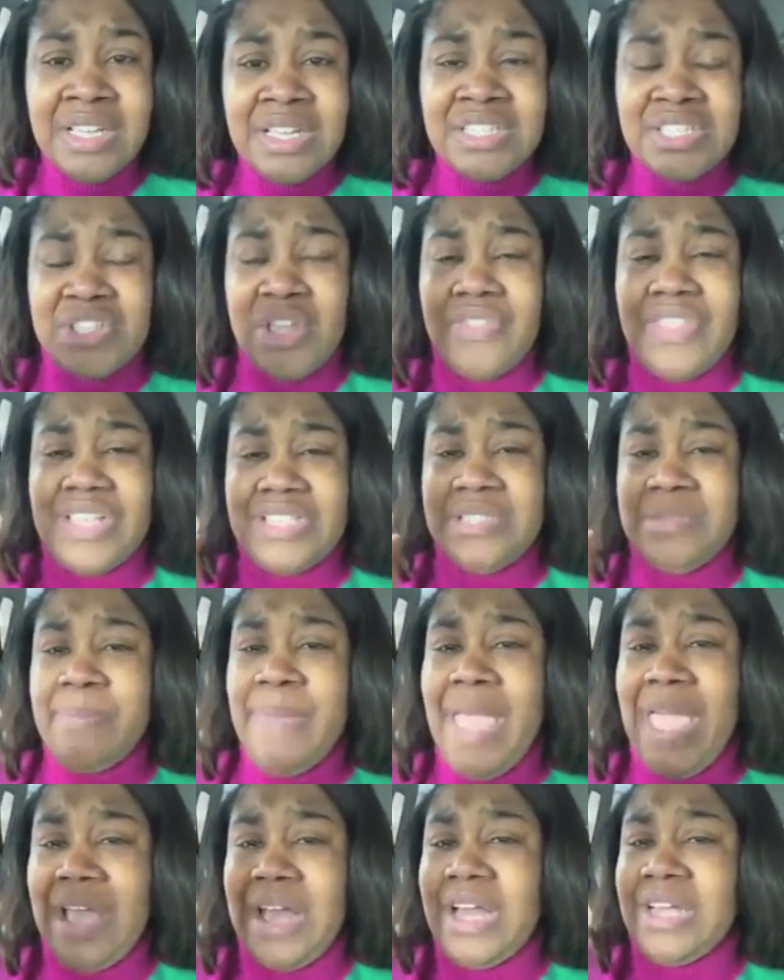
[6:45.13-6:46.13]
So this
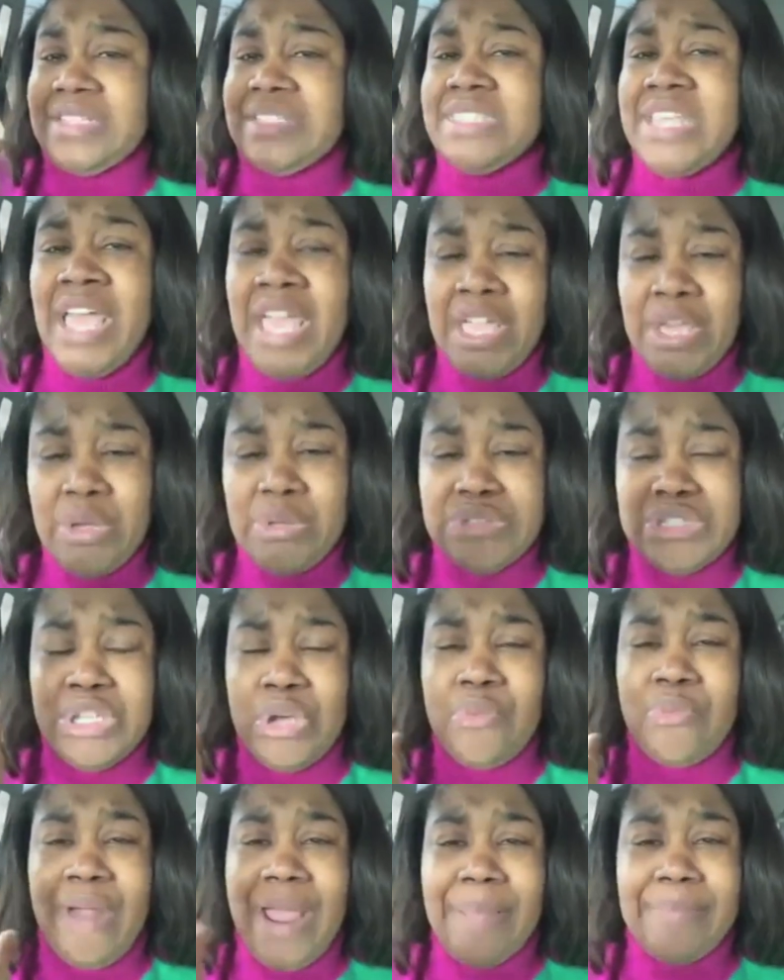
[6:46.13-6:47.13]
man continued
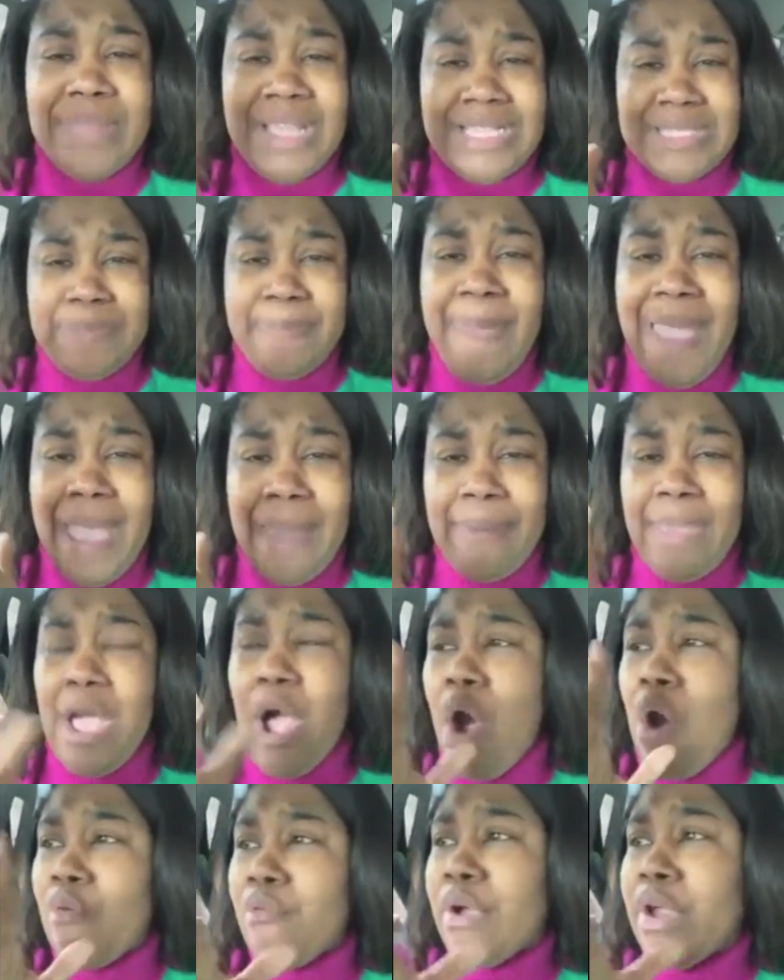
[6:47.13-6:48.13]
to rape this baby
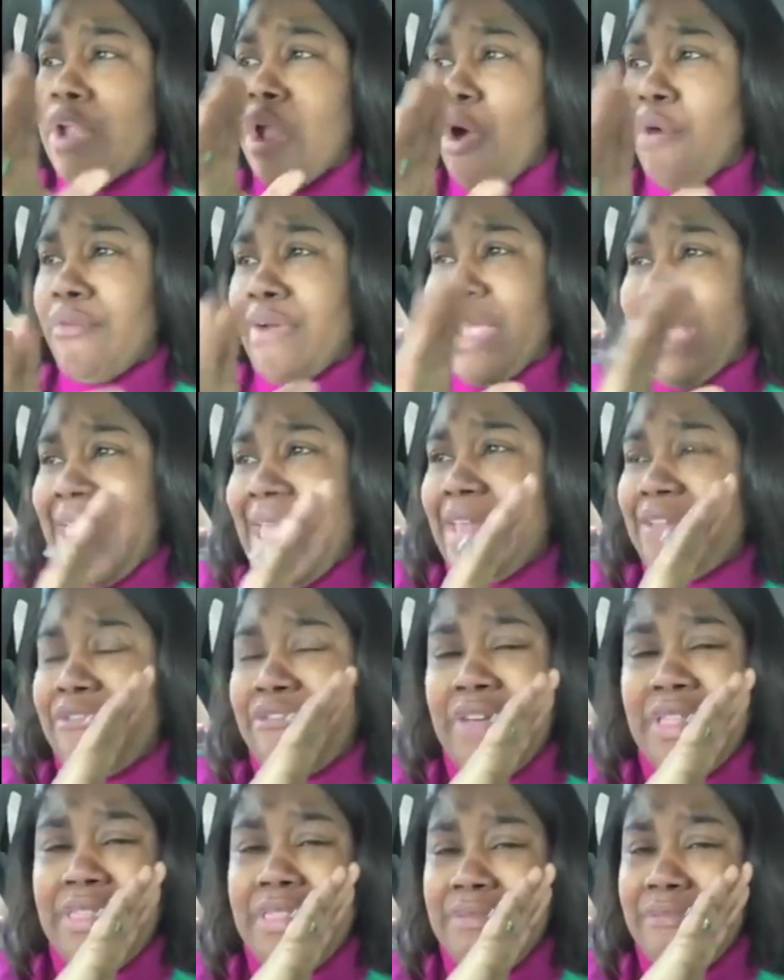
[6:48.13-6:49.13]
over and over again
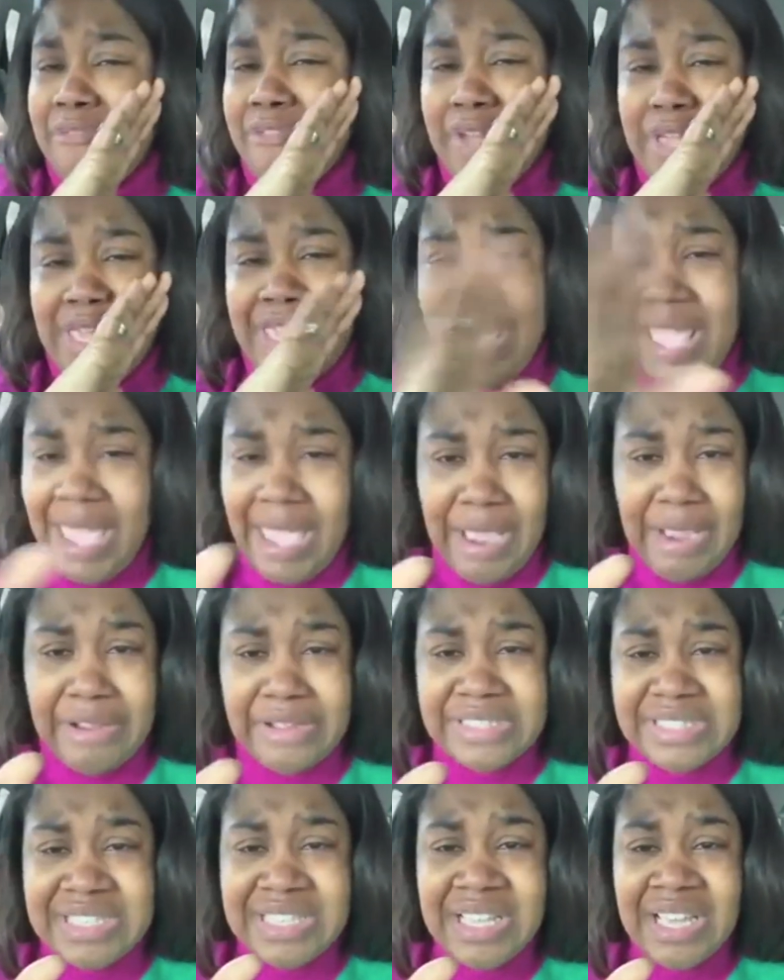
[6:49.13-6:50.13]
for
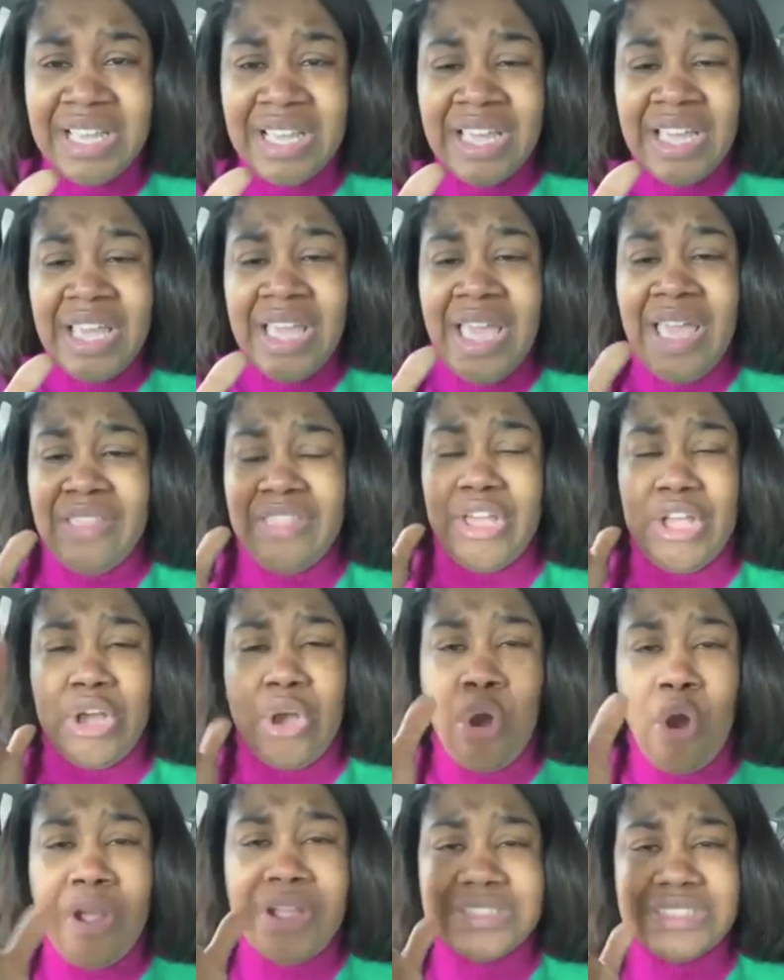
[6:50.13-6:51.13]
years. And the
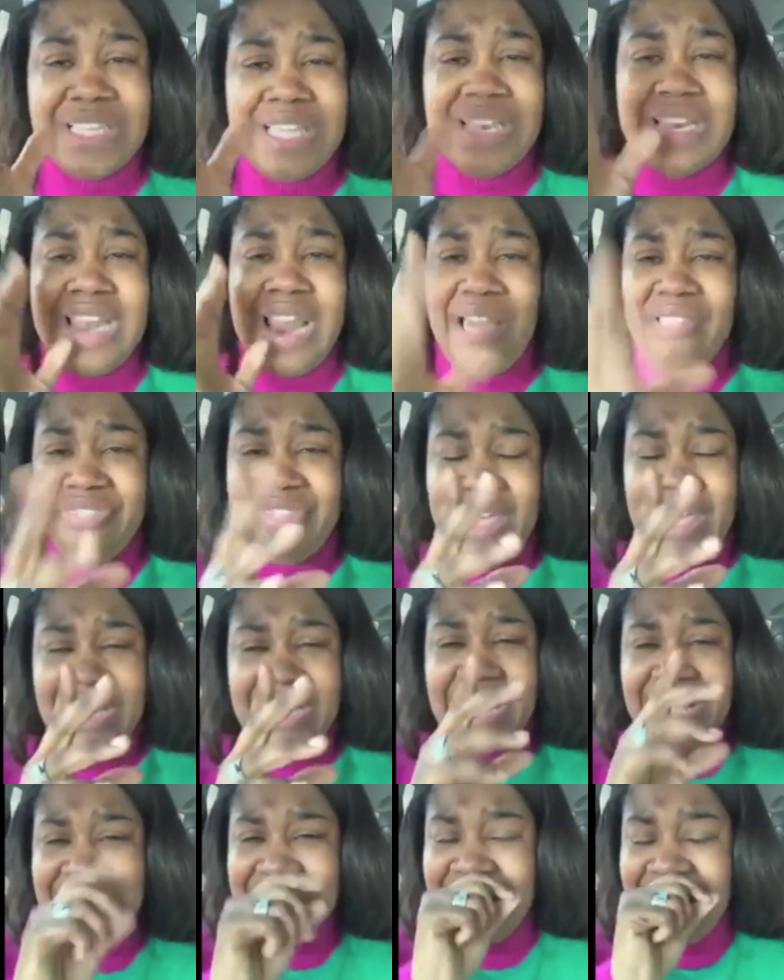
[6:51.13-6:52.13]
court did nothing.
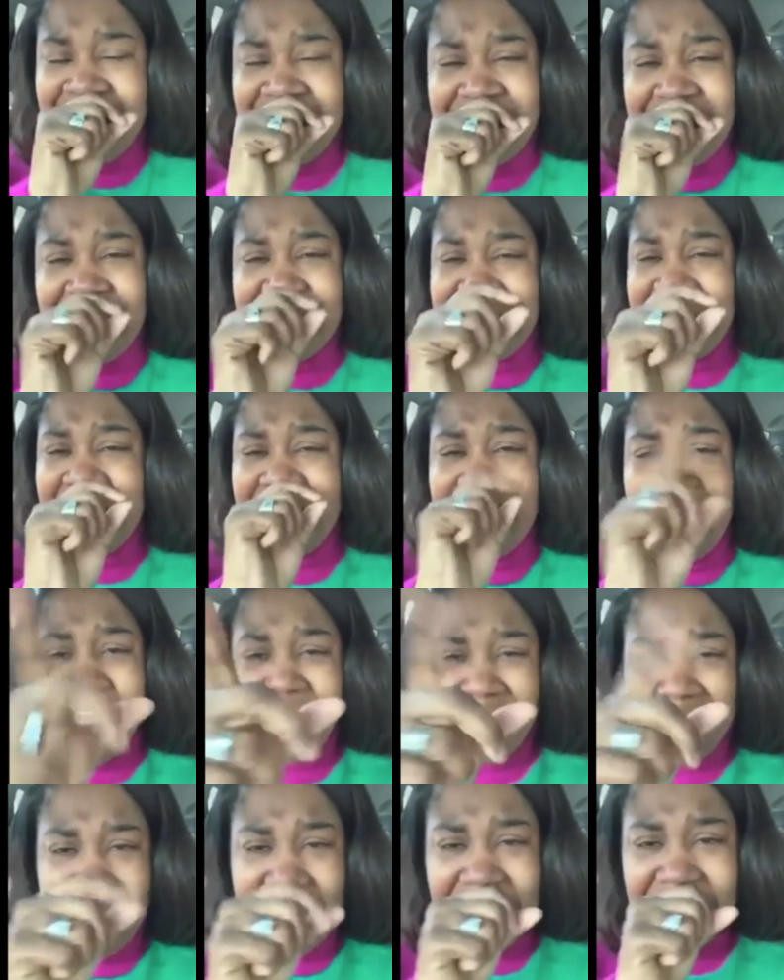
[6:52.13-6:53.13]
They did
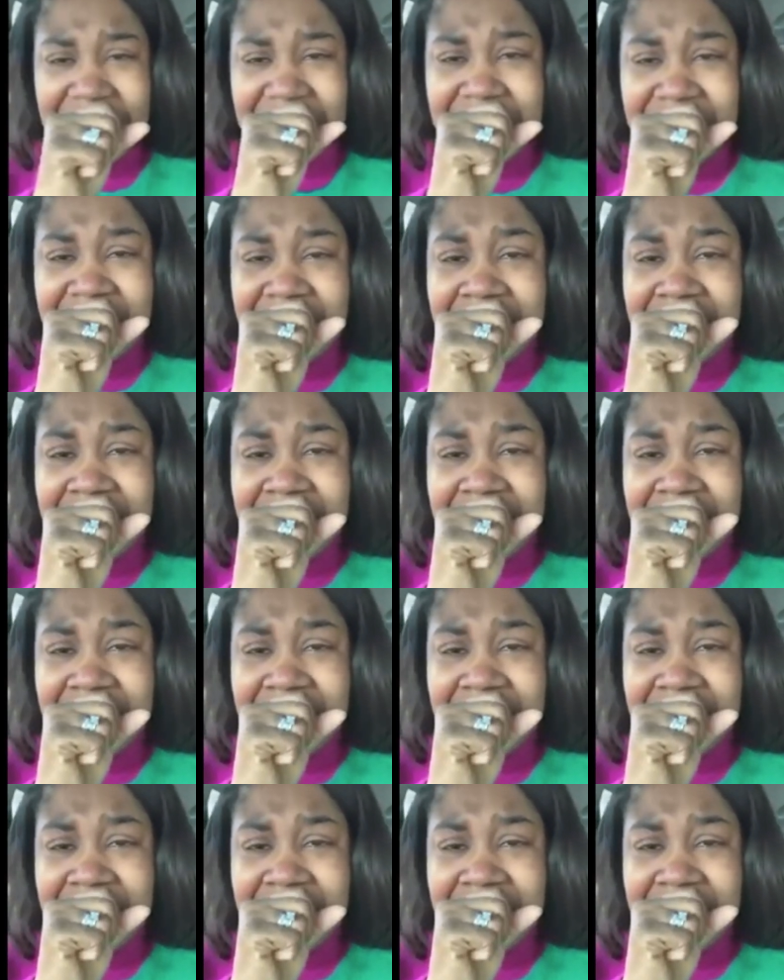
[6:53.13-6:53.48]
nothing.